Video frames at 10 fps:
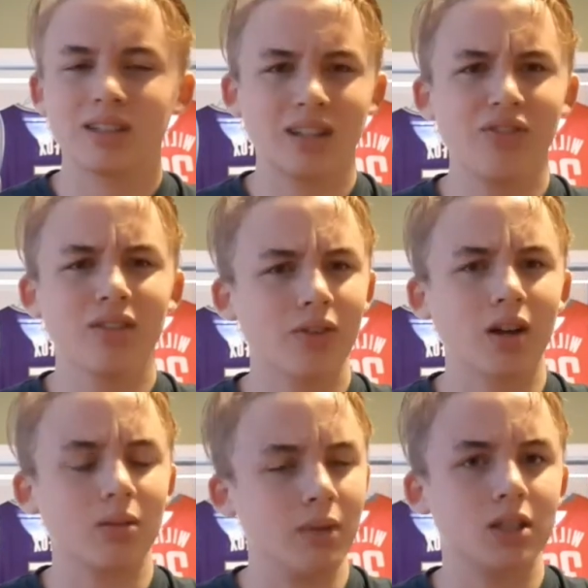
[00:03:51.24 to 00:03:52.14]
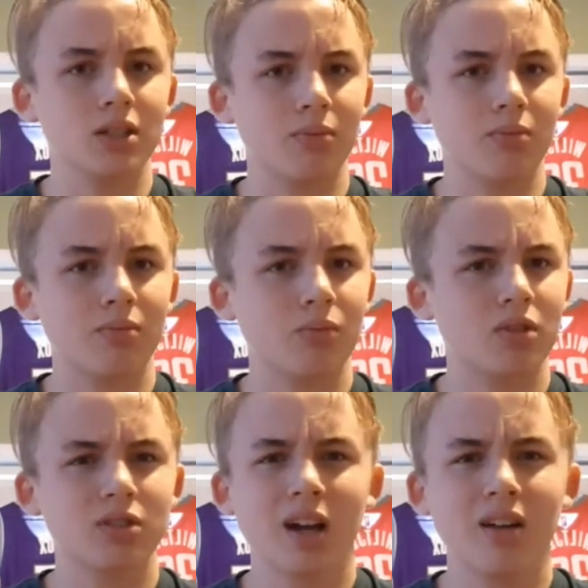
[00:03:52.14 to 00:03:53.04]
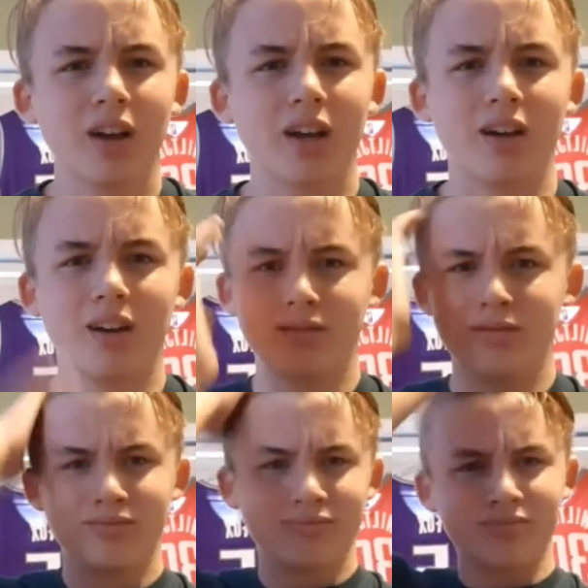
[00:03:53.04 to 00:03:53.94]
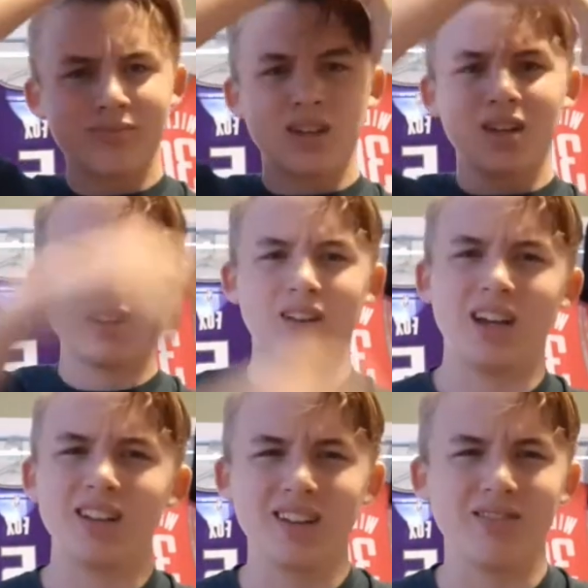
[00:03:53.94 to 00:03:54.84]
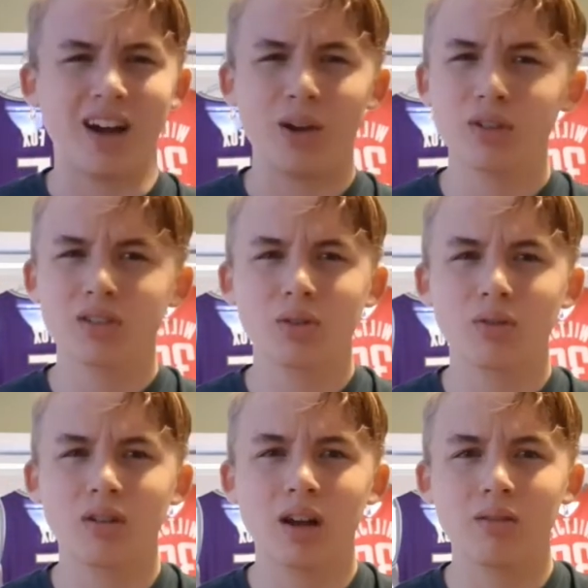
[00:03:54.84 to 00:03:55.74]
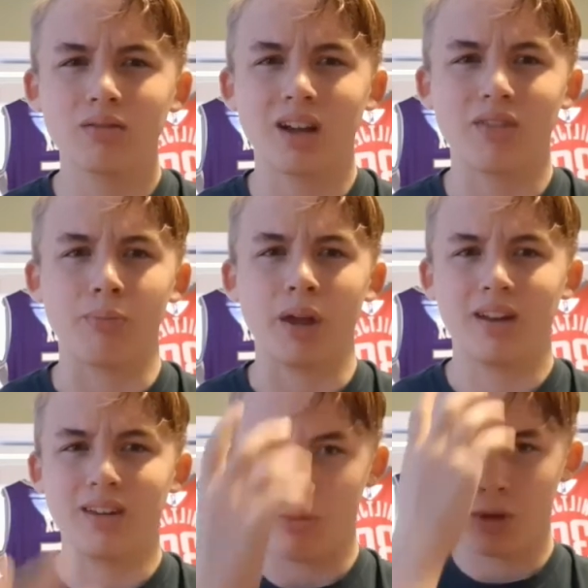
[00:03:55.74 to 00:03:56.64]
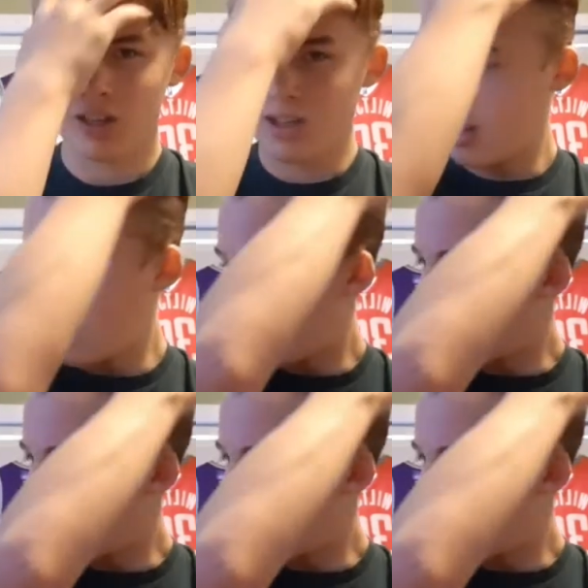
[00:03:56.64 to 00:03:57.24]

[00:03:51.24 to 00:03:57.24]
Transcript: definitely forgot to mention something. There's kind of like a deadly virus going around, kind of a pandemic.